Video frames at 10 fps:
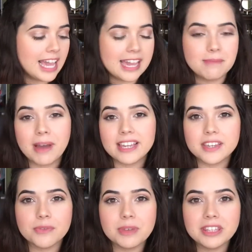It might
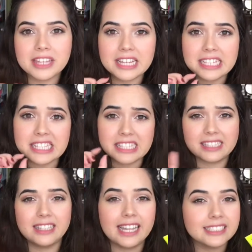give me like a
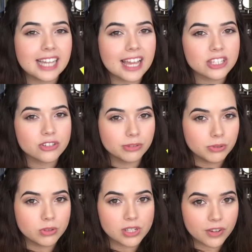slight extra
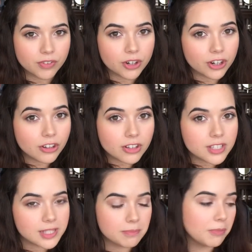boost of
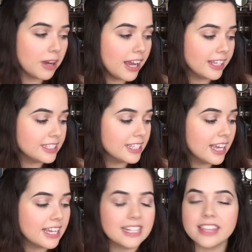curls, but
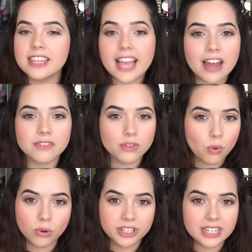nothing out of the
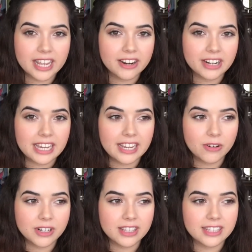ordinary,
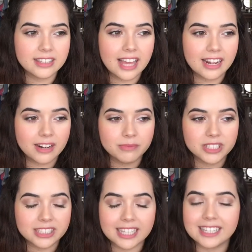or nothing that I'm
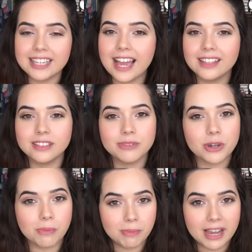just like, yeah, let me
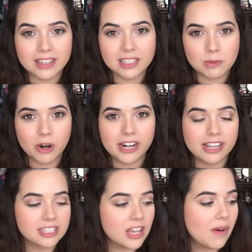go buy this
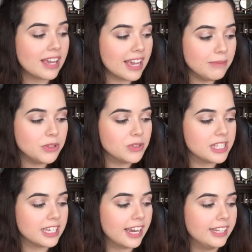product. So I am
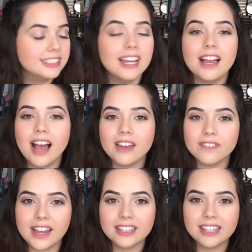using it. I
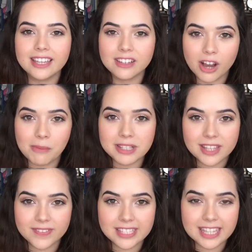finally like got
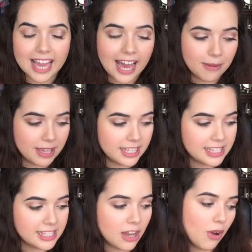myself into the habit.
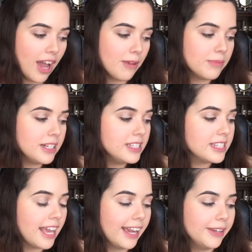So I'm gonna
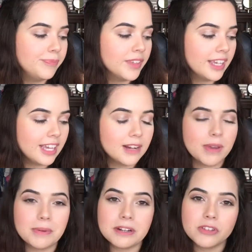say in
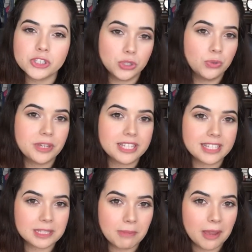maybe another 2 weeks
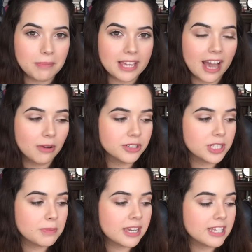this might be out,
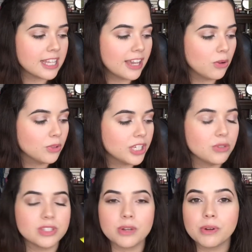just because I only
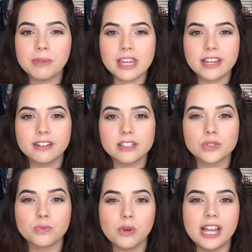use it when my hair
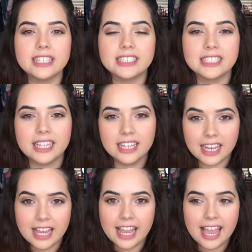is wet
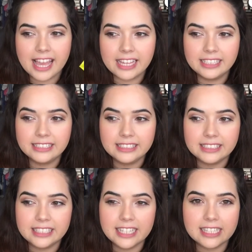
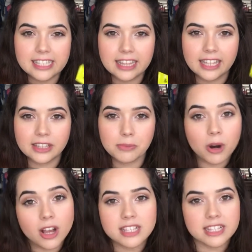and it's in like the
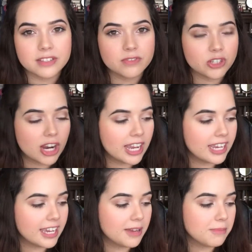process of
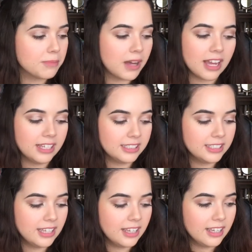drying.
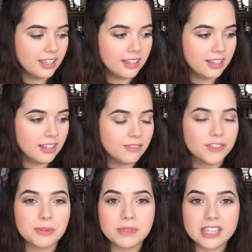But
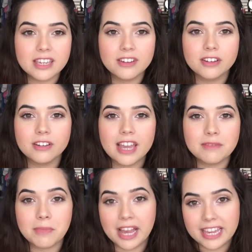for me
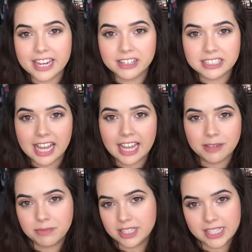and my hair
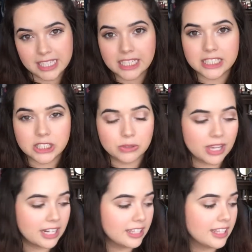type, this didn't do
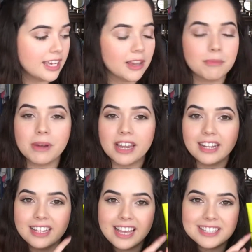anything.
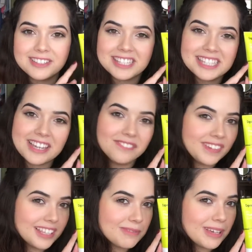But as you can see, I'm
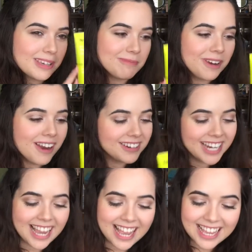finally making
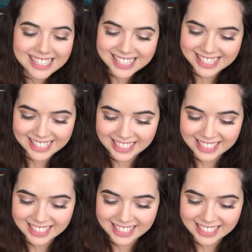progress.